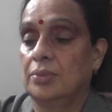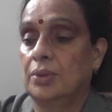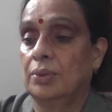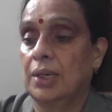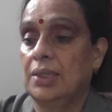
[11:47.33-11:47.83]

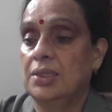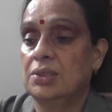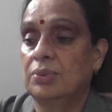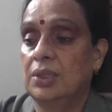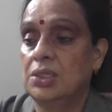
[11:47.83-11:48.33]
Look at
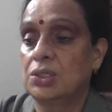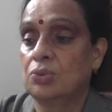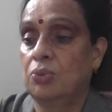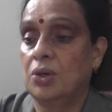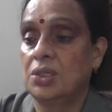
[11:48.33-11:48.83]
these words:
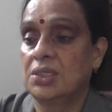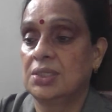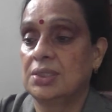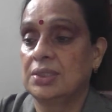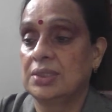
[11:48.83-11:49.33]

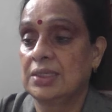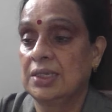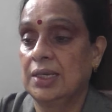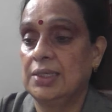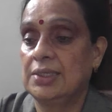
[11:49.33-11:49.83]
wanted,
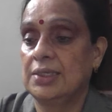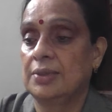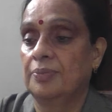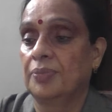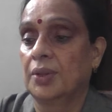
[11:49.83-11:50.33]

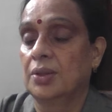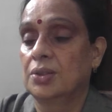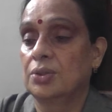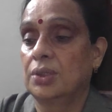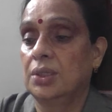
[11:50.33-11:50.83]
graded.
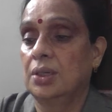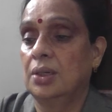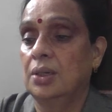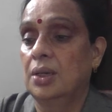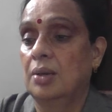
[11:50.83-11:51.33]
So
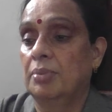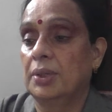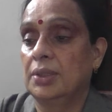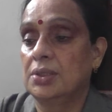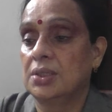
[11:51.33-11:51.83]
here
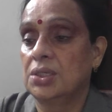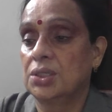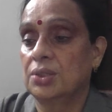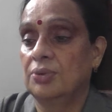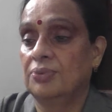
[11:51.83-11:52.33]

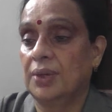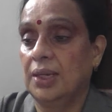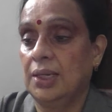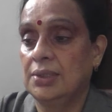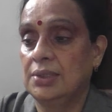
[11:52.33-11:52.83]
pronunciation of
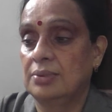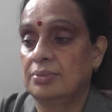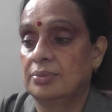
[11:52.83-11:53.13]
ed.